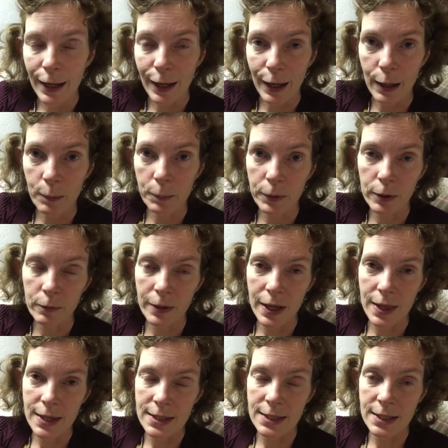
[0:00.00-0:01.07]
and put away
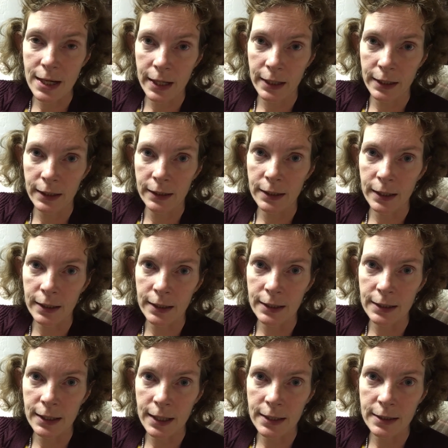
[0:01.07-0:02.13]
the tiny
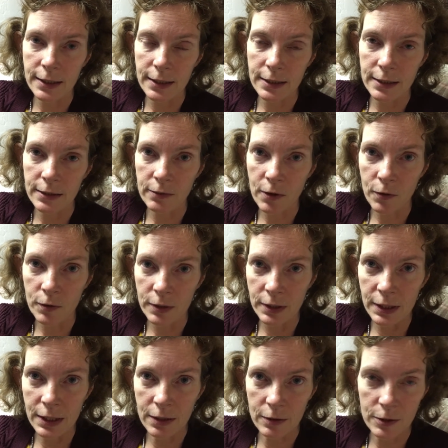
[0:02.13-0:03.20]
size 0
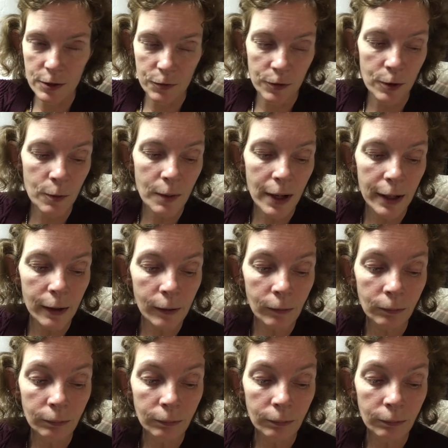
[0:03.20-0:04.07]
needles for a while.